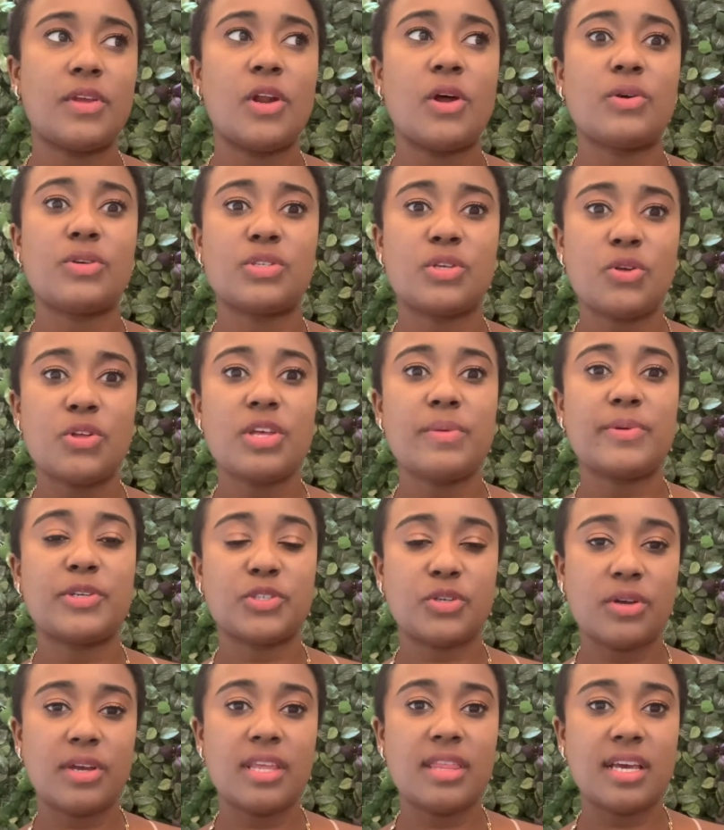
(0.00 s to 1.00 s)
Slowly but
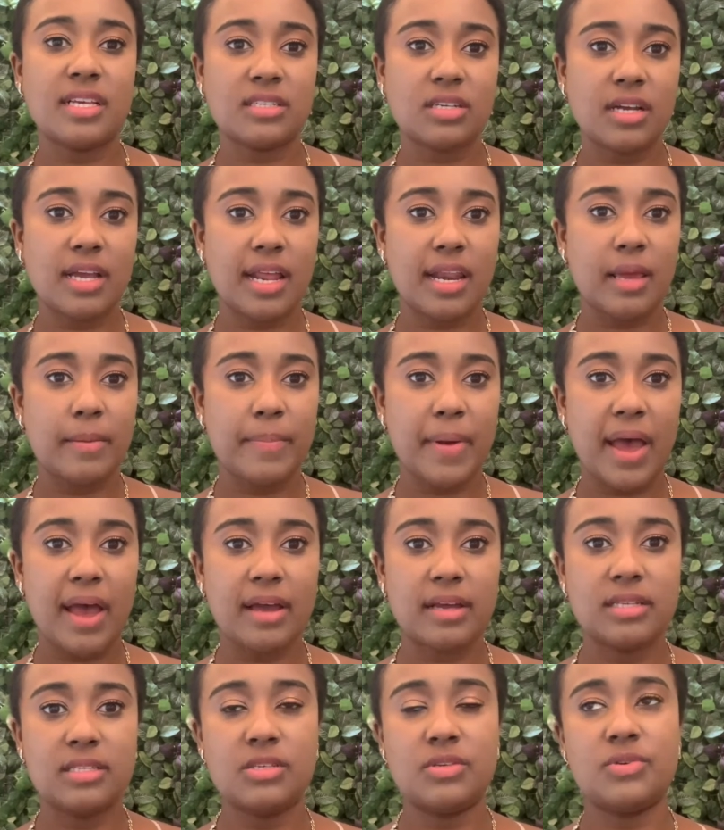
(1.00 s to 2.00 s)
surely things are getting
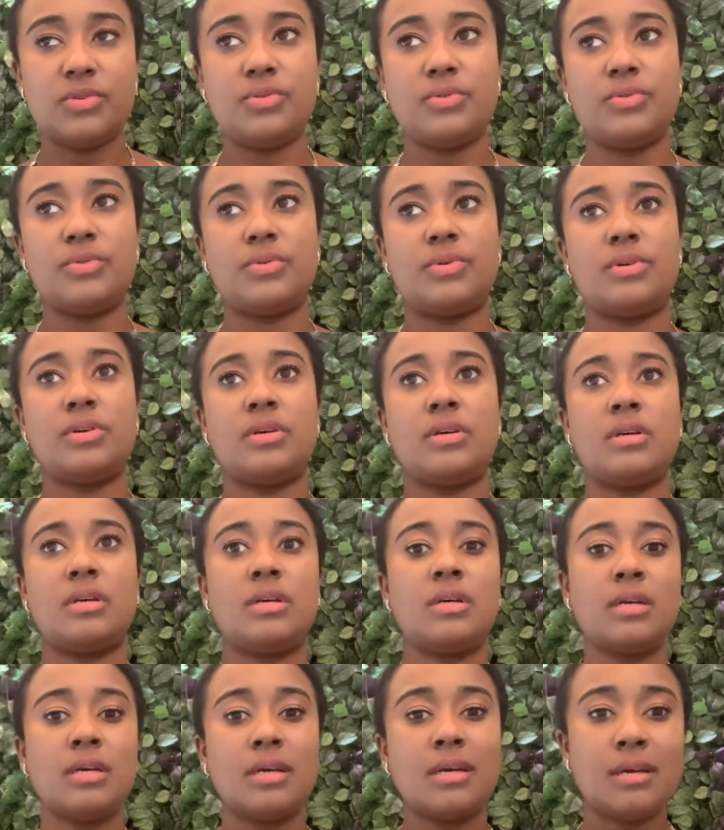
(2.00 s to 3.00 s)
back to
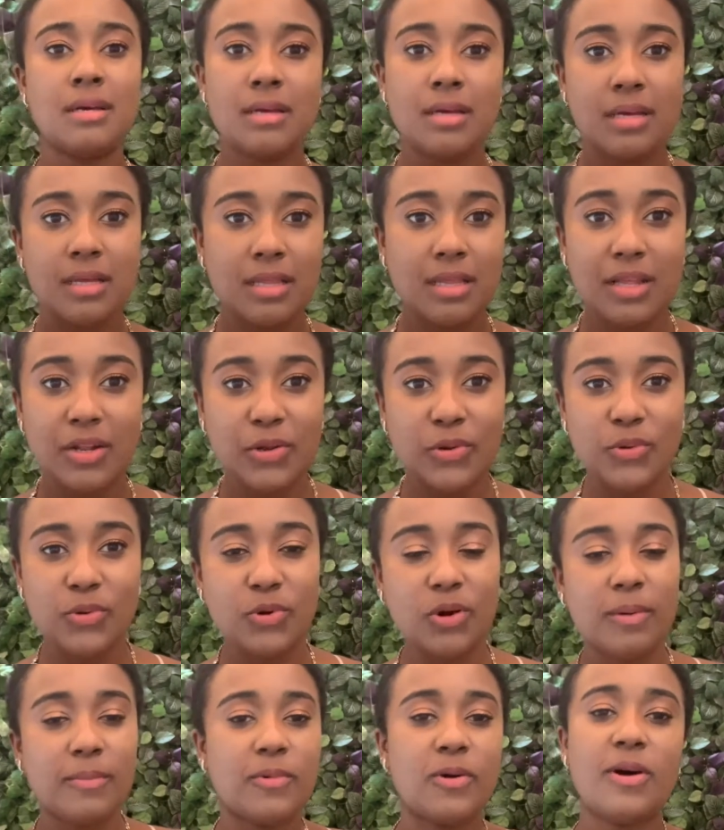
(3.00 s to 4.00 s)
the new
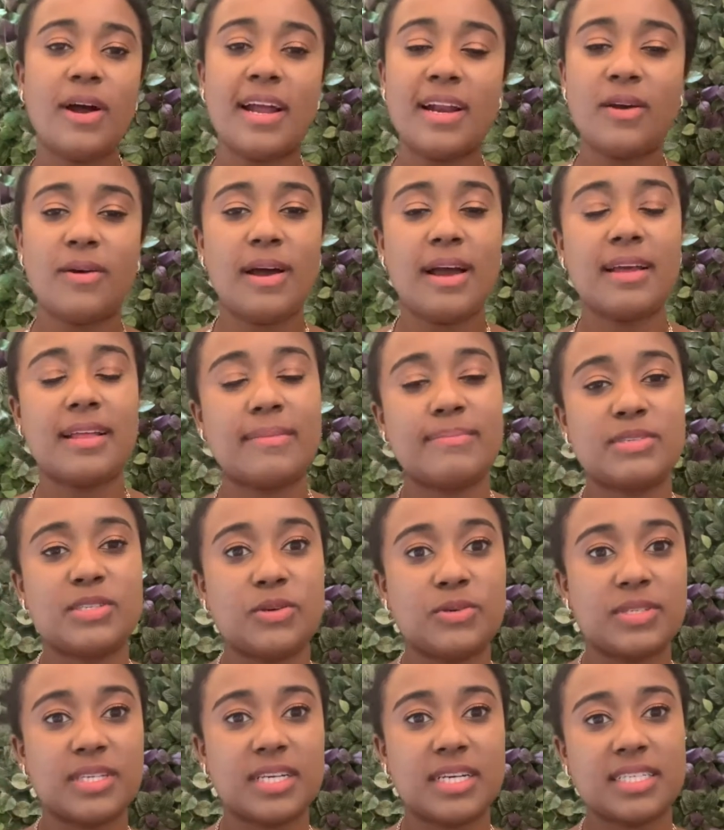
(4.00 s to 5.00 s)
normal. I know I am so
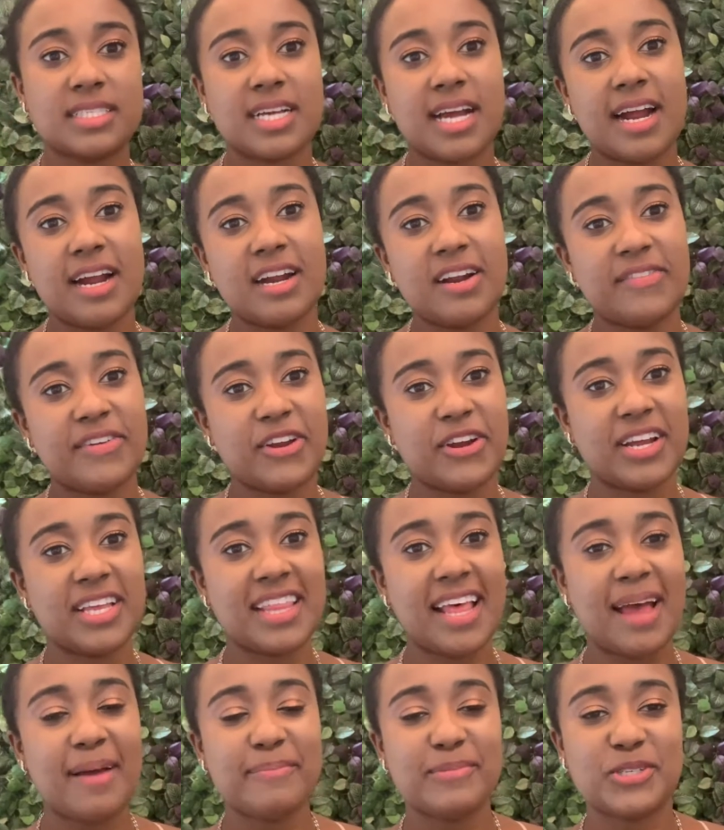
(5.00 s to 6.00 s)
sick and tired of hearing
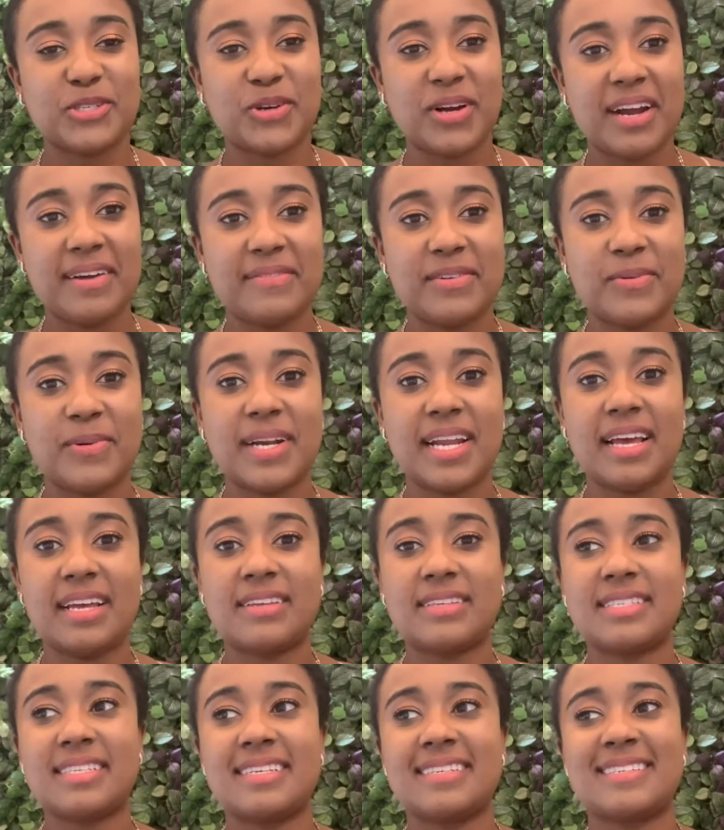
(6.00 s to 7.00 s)
that. I'm sure everyone
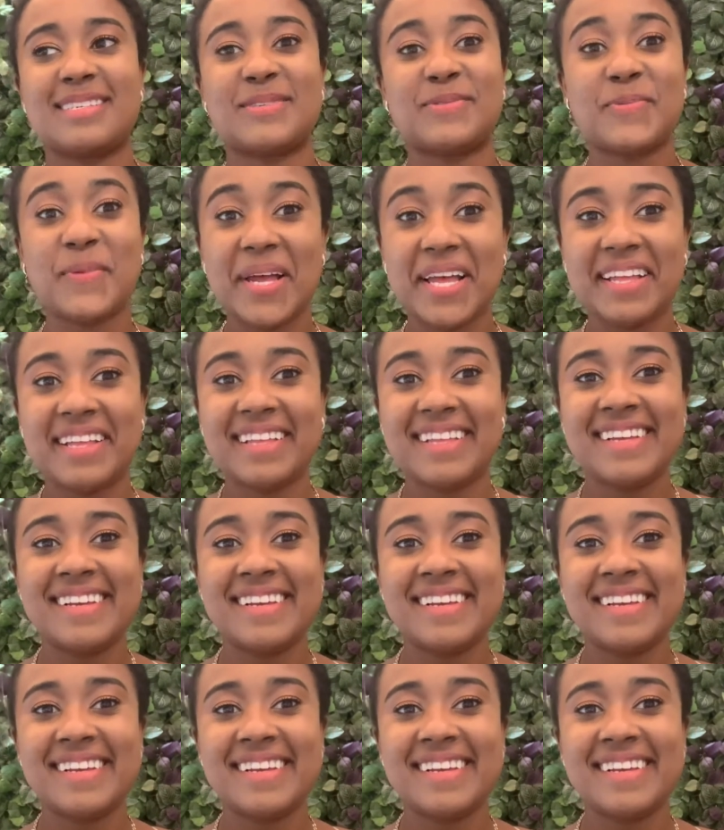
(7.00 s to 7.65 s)
else is as well.